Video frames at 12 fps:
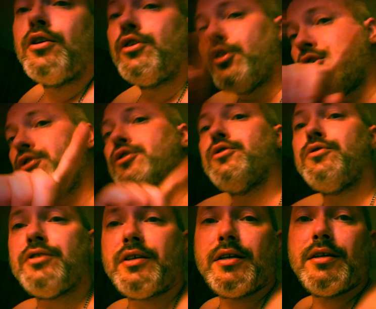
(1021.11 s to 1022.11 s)
Good
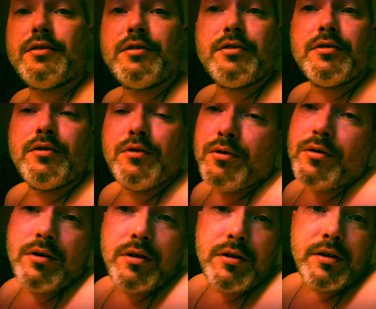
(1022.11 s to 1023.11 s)
news is,
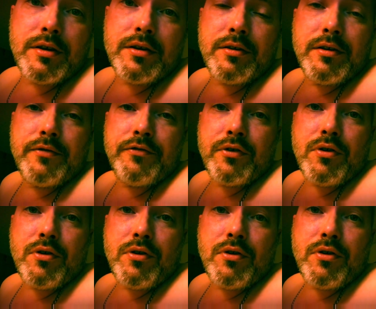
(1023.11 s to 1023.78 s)
for